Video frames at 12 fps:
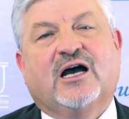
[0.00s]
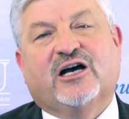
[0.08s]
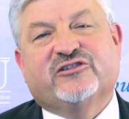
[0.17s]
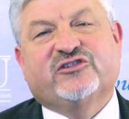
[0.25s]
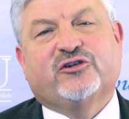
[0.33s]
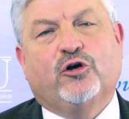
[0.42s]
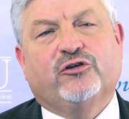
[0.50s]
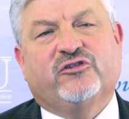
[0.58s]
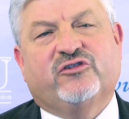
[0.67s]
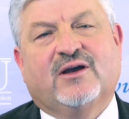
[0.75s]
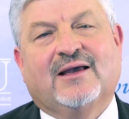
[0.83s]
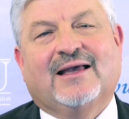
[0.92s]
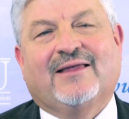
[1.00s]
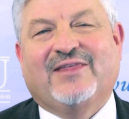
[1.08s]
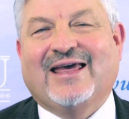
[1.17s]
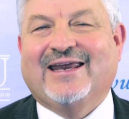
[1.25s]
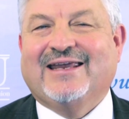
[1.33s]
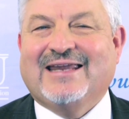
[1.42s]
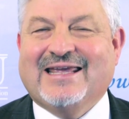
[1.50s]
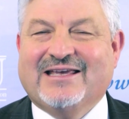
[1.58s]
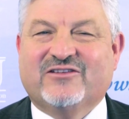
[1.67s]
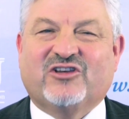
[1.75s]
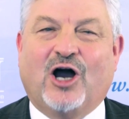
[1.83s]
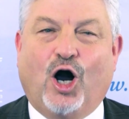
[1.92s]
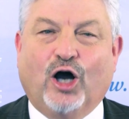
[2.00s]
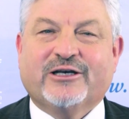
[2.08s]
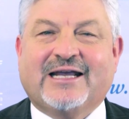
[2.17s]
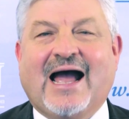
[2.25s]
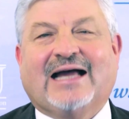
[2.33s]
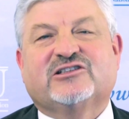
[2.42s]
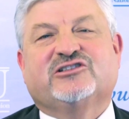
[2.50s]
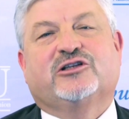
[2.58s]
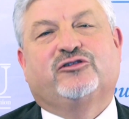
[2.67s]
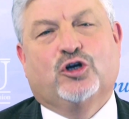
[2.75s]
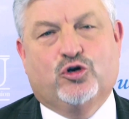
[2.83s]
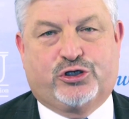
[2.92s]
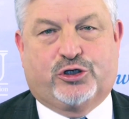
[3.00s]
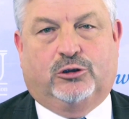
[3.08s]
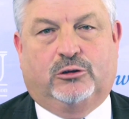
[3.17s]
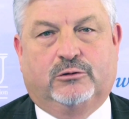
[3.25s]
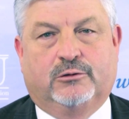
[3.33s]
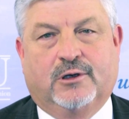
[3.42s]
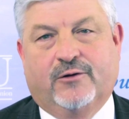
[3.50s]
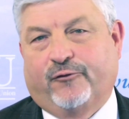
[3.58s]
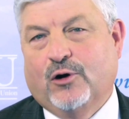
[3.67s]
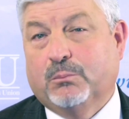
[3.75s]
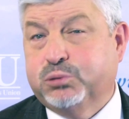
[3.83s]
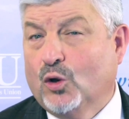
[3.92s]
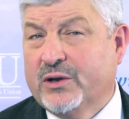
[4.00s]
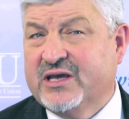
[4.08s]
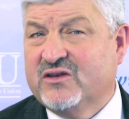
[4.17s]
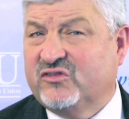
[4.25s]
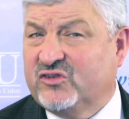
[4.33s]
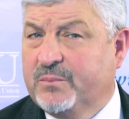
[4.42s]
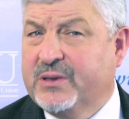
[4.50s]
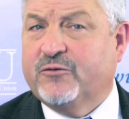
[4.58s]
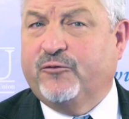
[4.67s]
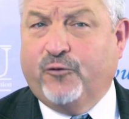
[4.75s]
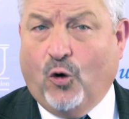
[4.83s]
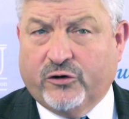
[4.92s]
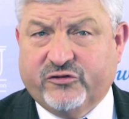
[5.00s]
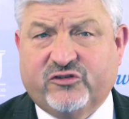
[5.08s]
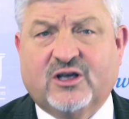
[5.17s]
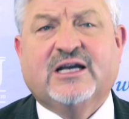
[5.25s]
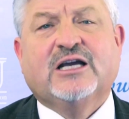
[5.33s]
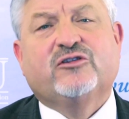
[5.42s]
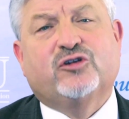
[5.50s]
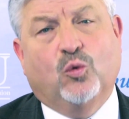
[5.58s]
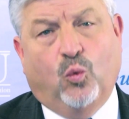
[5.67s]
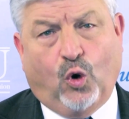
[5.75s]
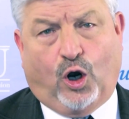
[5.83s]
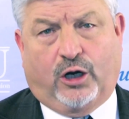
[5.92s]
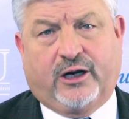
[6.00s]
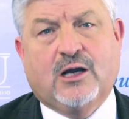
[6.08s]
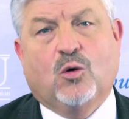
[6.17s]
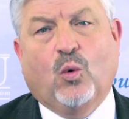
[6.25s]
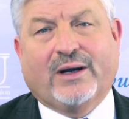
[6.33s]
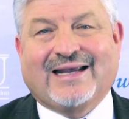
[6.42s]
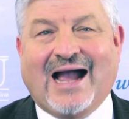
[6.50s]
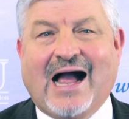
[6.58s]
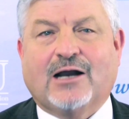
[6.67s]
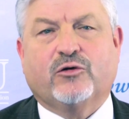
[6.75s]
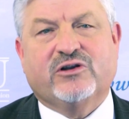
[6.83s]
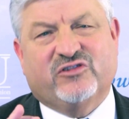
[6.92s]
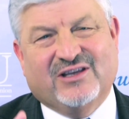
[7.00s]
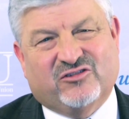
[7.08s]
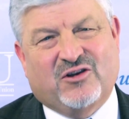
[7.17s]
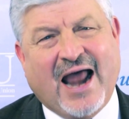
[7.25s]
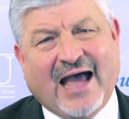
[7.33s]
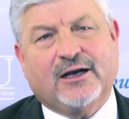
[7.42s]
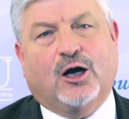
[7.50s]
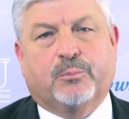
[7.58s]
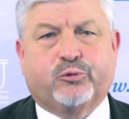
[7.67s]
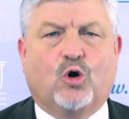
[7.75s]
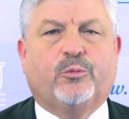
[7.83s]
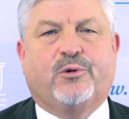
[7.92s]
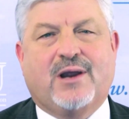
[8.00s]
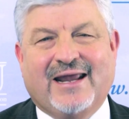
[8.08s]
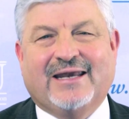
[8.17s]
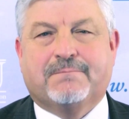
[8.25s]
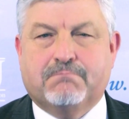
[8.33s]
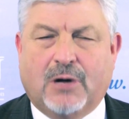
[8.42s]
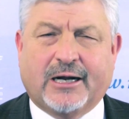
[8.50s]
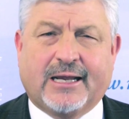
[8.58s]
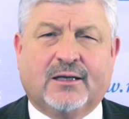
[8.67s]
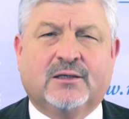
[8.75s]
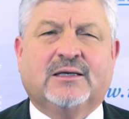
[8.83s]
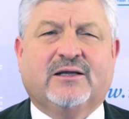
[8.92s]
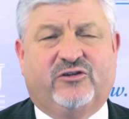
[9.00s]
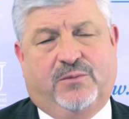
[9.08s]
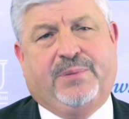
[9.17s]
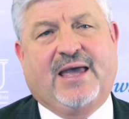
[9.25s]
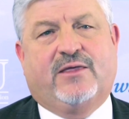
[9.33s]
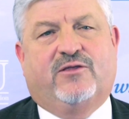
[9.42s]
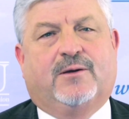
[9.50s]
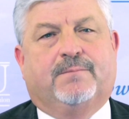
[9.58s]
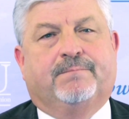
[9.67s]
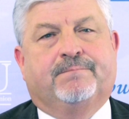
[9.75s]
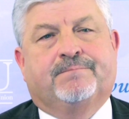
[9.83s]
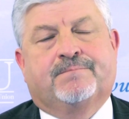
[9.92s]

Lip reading: asserts that it is unconstitutional for employees to be forced to work when Congress has not appropriated money to pay them.